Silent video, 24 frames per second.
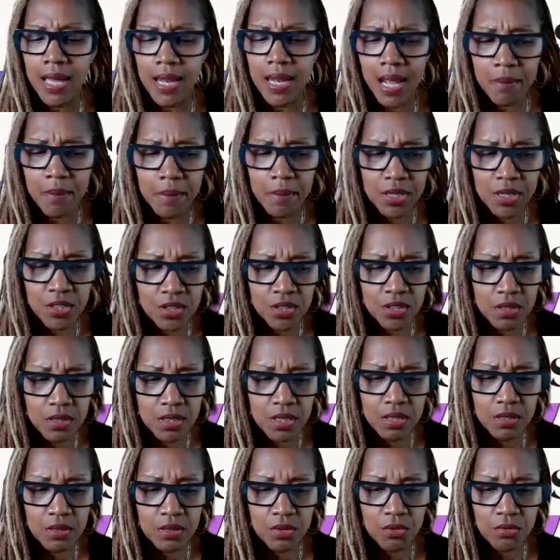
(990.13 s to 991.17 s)
And I
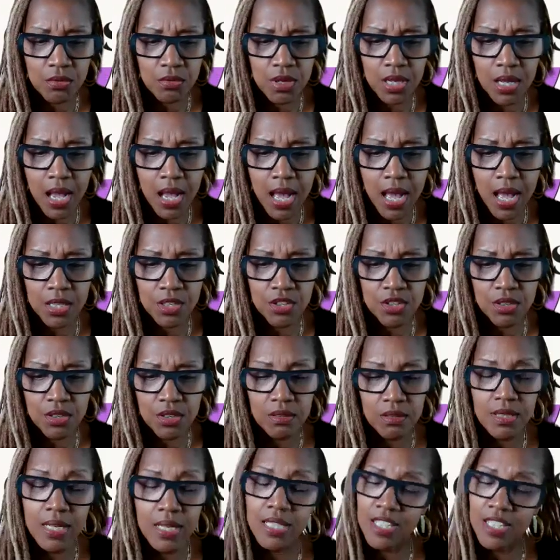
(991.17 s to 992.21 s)
mentioned these three
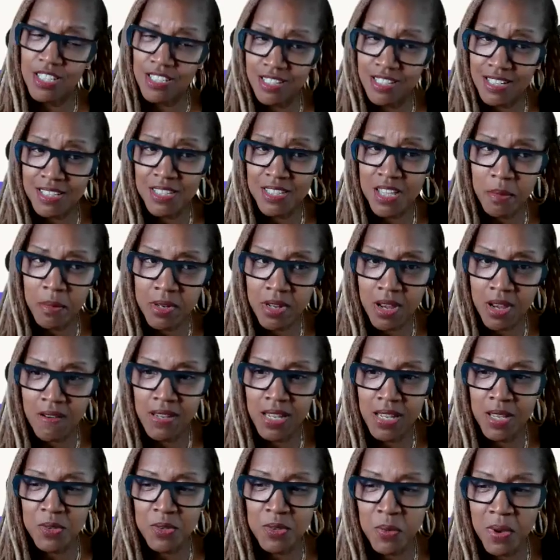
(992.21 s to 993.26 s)
colleges, and I teach at a
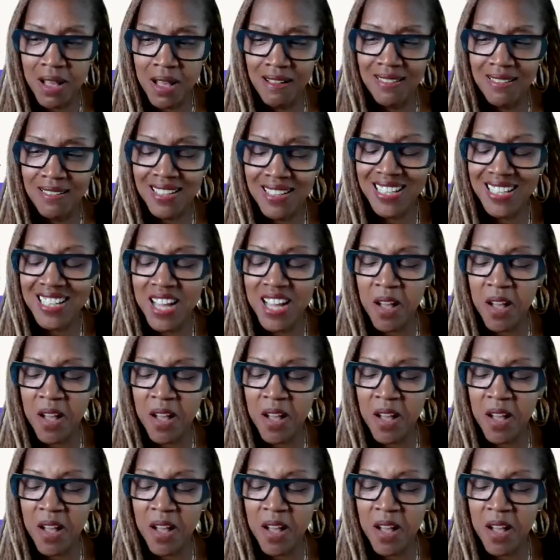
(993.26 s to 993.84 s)
seminary as well.